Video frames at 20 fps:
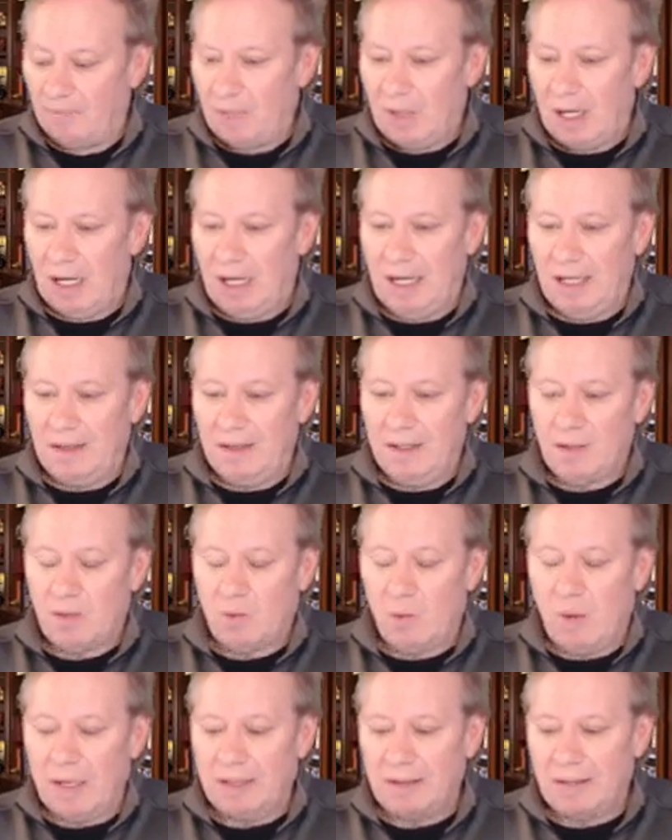on this
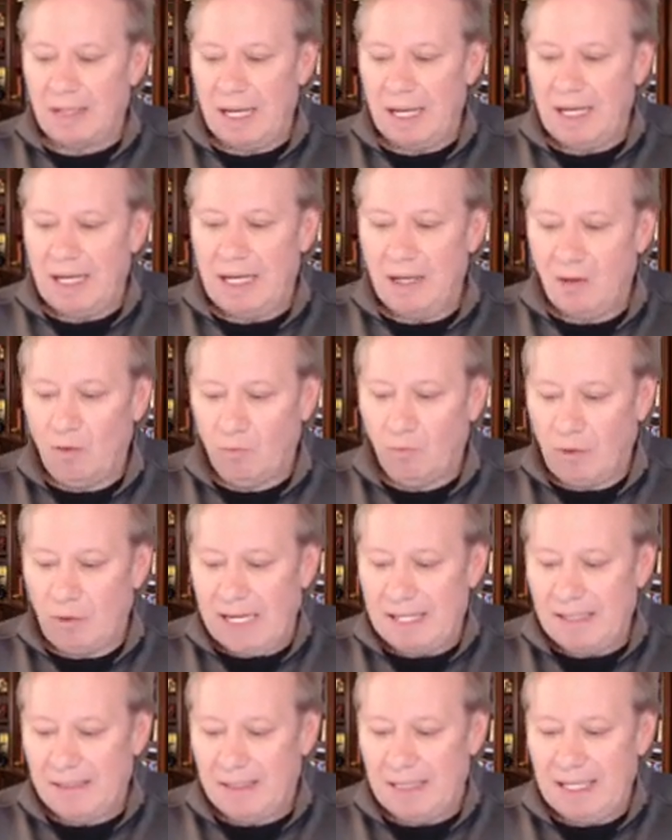Wednesday, and the
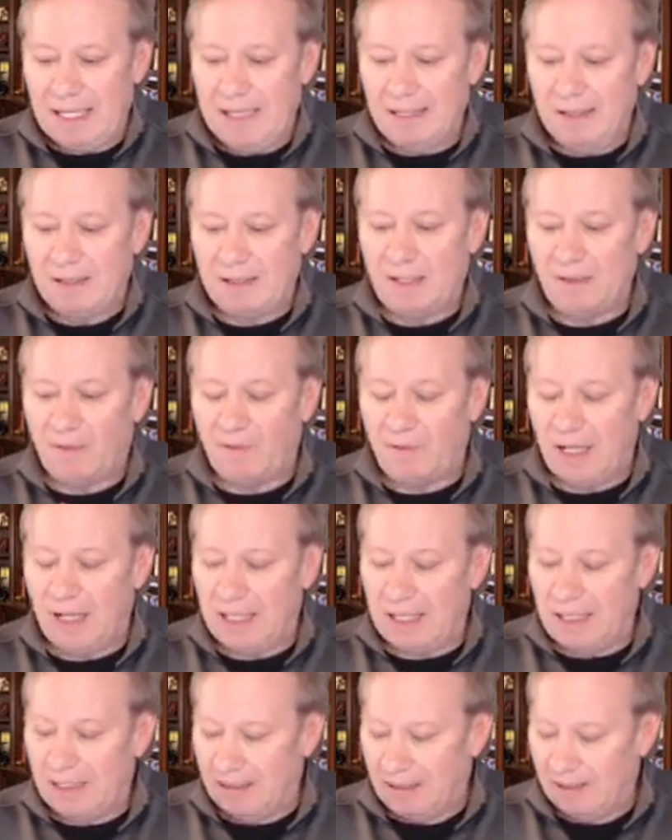race is
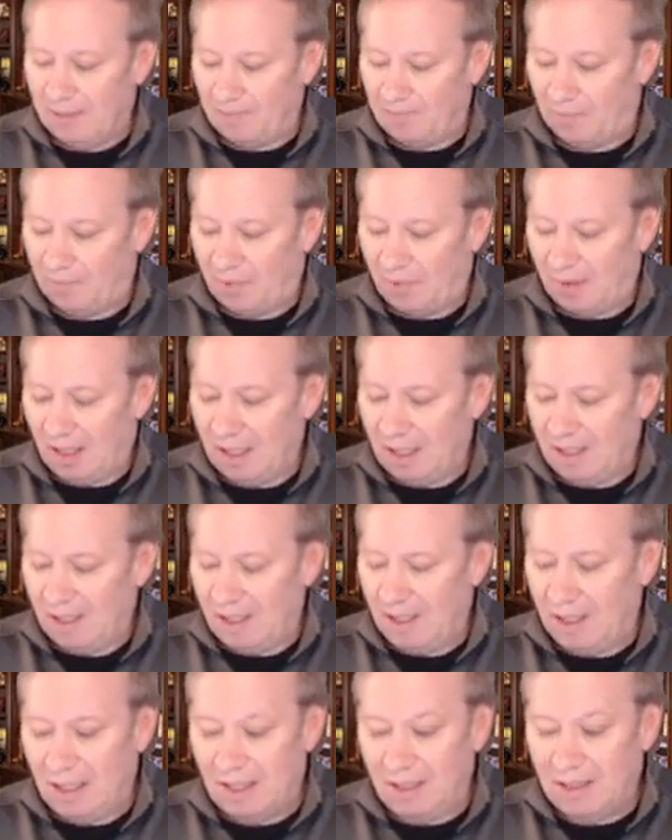defined,
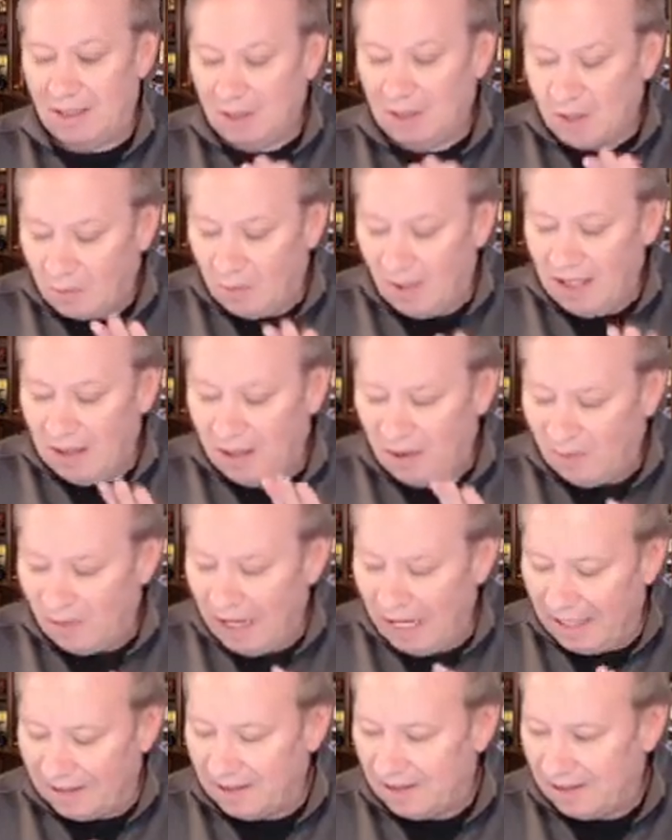despite the
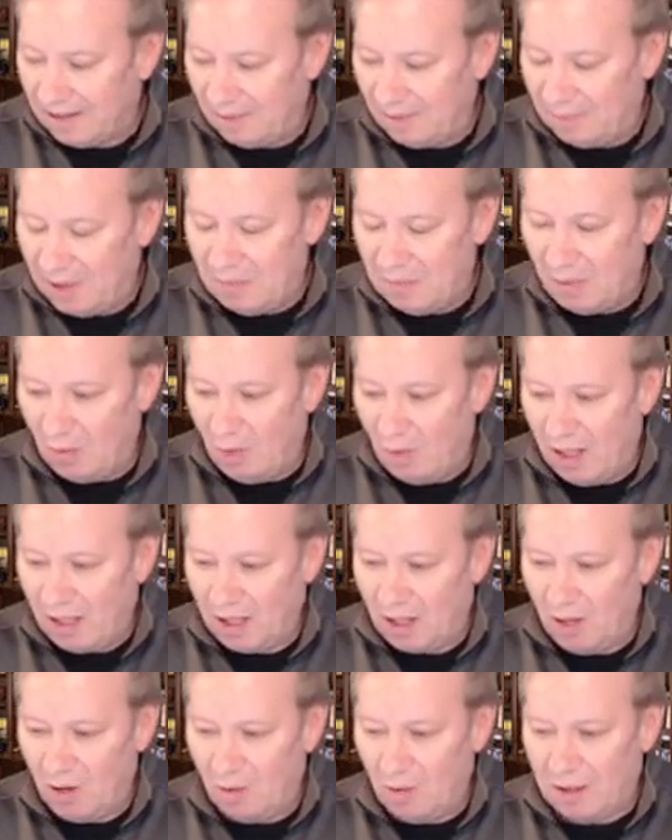fact that some people want to
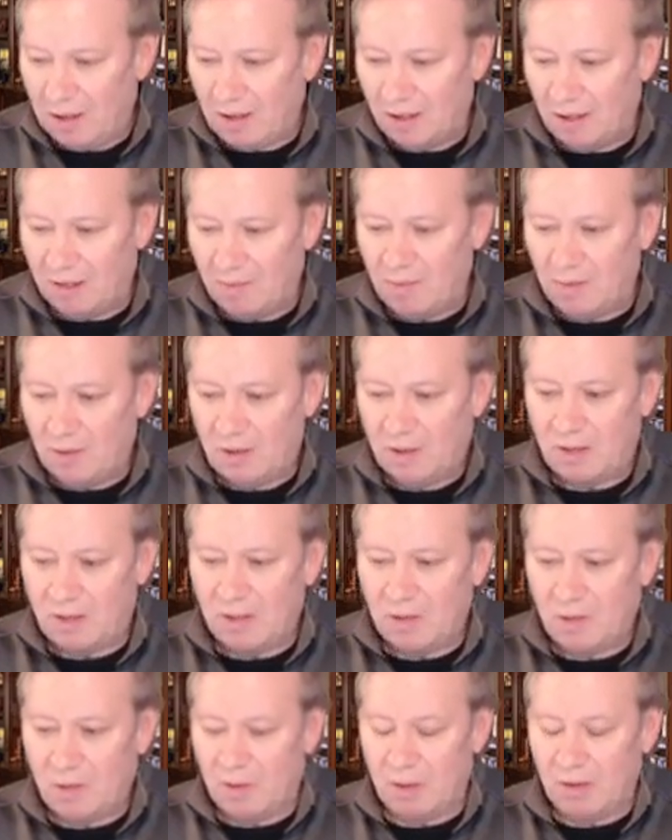go with the
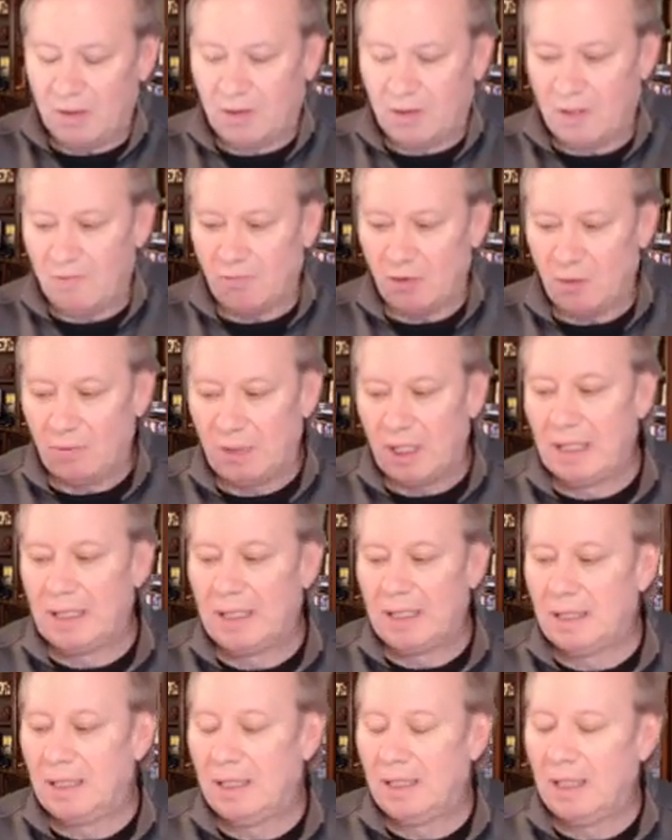conspiracy route.
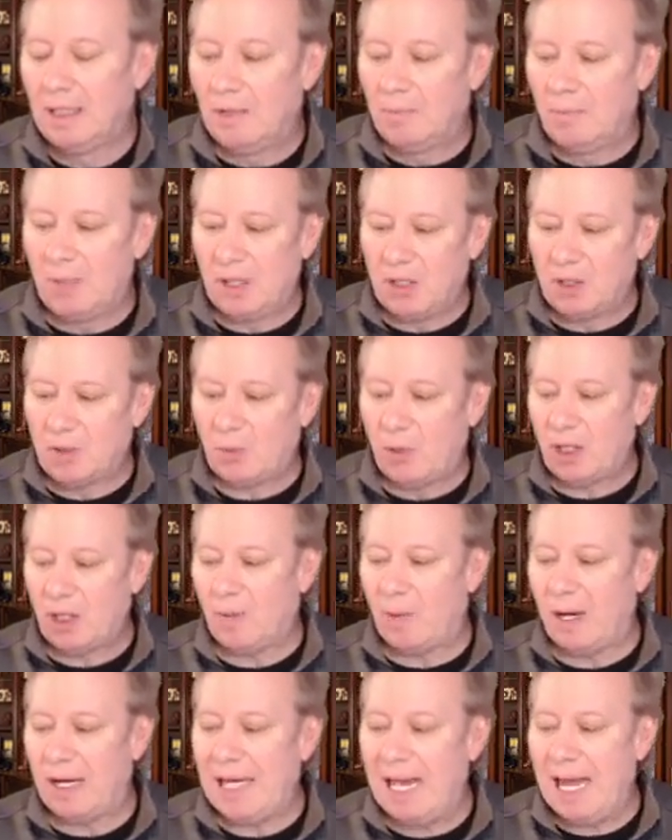But it's brought to you
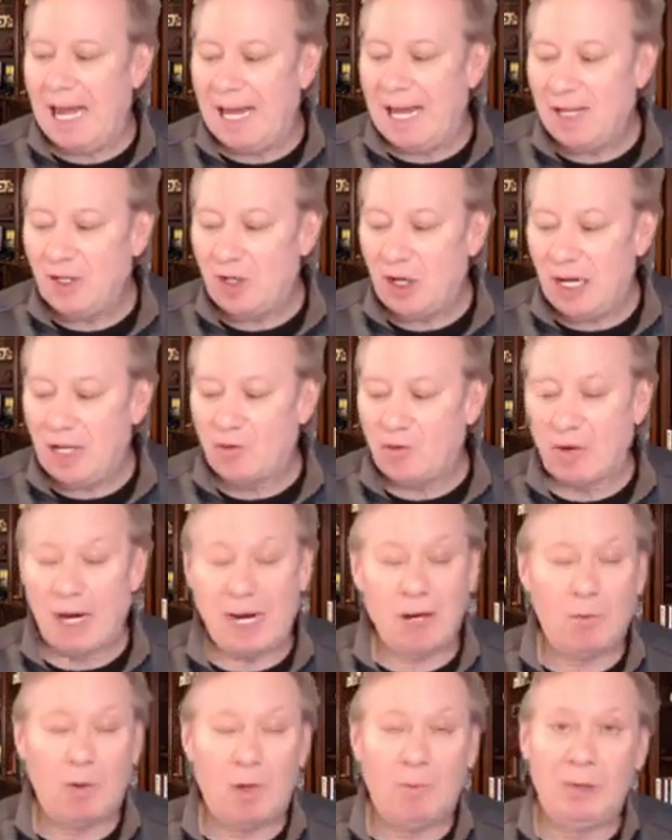by AJ
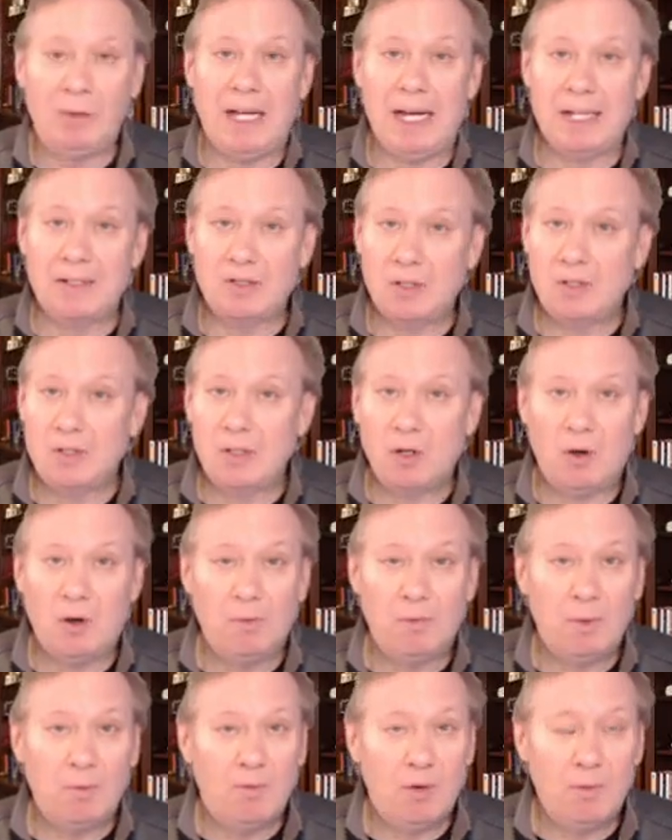Drywall Plasters and
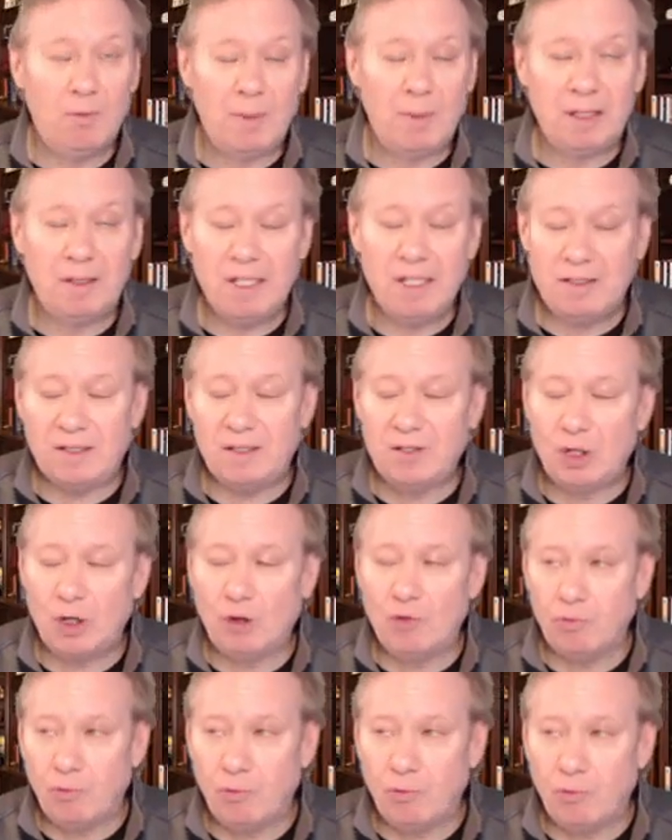Home Improvement. This is a
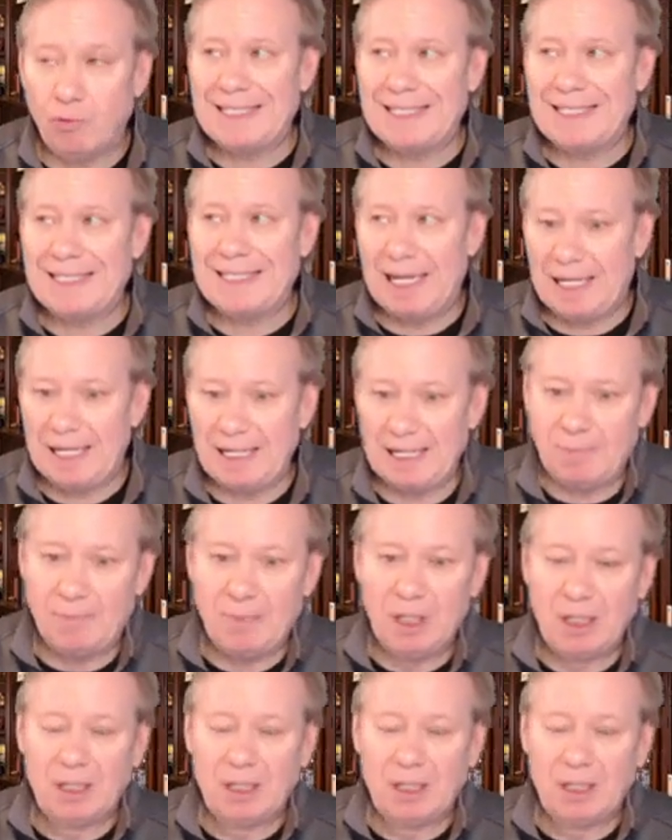great time